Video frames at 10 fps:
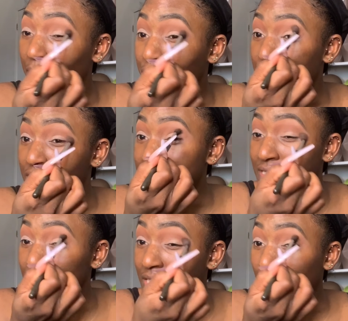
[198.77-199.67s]
For this
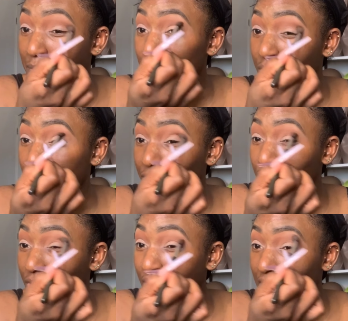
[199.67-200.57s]
look that I'm going
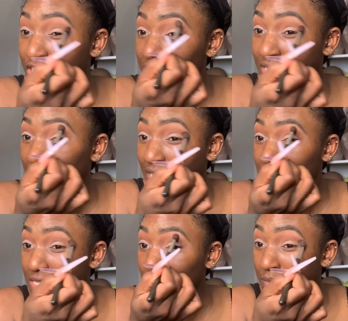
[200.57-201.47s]
for, I just think
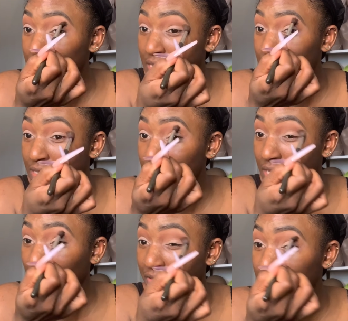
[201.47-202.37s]
it's gonna be
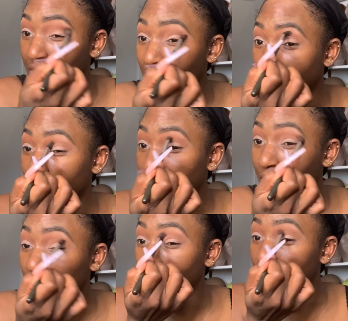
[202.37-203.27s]
everything. Kind of
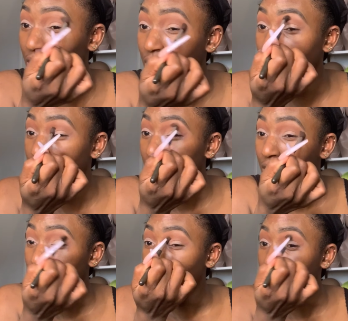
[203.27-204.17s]
like a
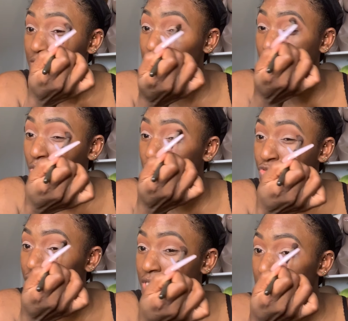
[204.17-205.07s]

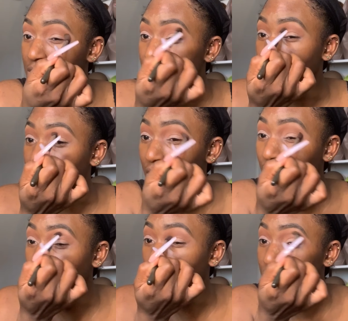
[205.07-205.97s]
sultry,
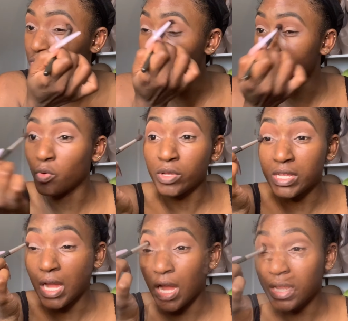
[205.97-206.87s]
brown,
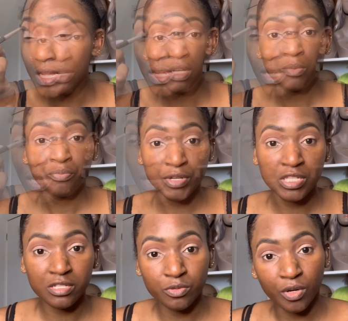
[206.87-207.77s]
smoky eye.
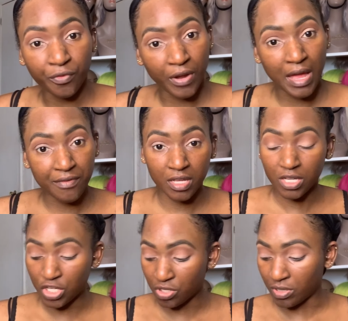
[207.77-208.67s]
Praise the Lord for having
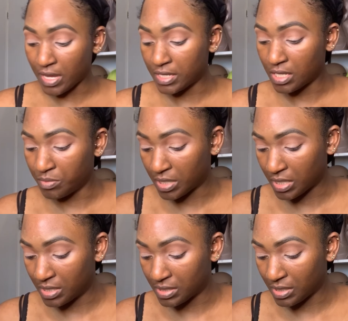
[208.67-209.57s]
additional lighting,
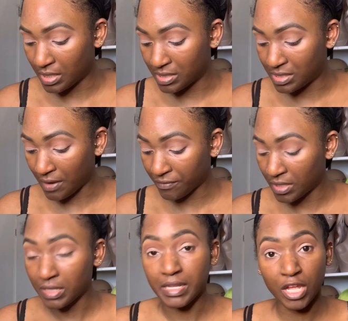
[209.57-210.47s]
because it has
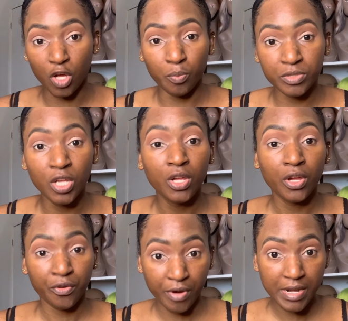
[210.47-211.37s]
definitely helped
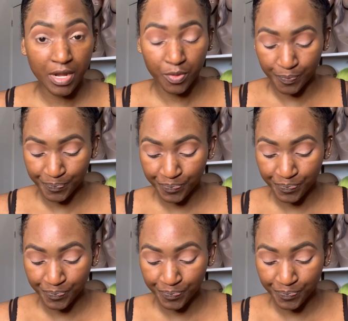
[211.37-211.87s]
right now.